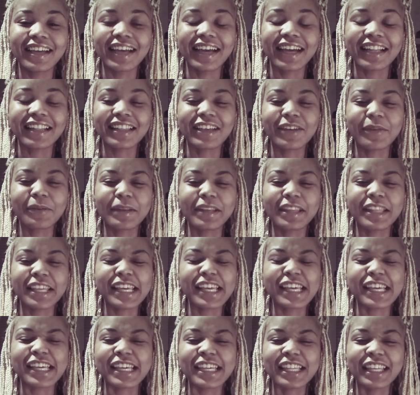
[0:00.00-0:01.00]
I think we
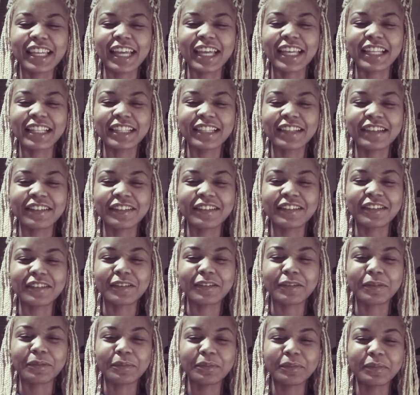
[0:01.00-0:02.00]
did get like the
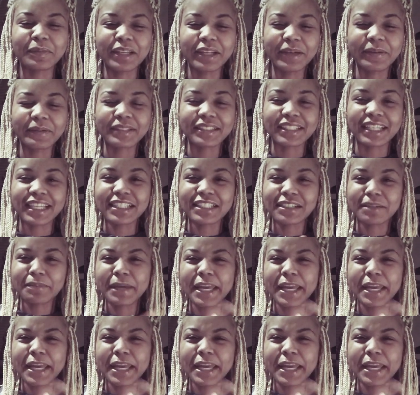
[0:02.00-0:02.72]
it was like some